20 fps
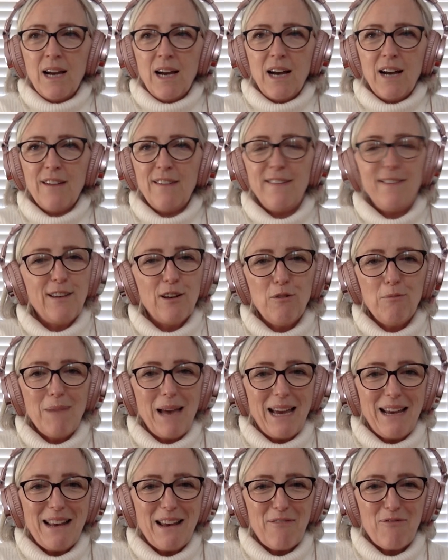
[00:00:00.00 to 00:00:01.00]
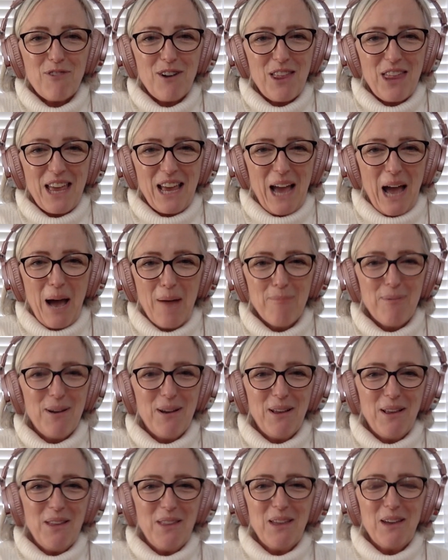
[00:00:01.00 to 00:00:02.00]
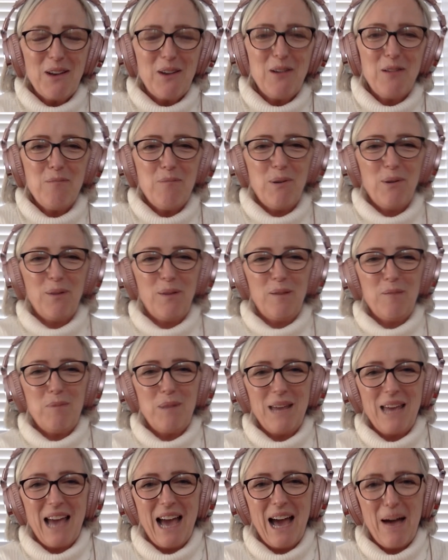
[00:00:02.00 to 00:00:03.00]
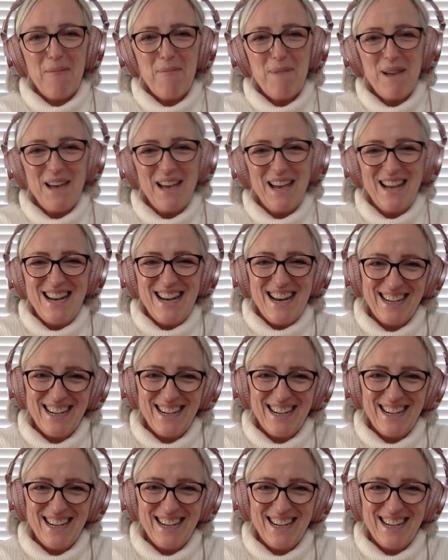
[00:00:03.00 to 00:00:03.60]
I still made everything happen that could possibly happen.